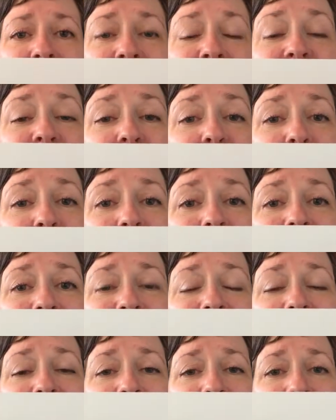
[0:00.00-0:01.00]
they're creative
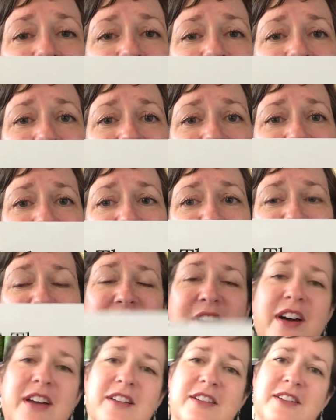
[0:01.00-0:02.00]
and
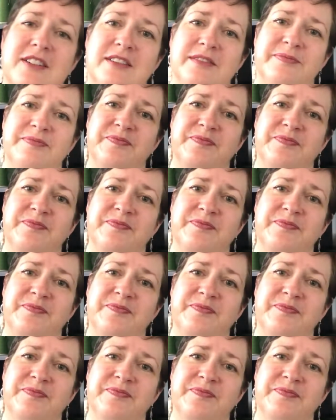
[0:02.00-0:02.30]
methodical.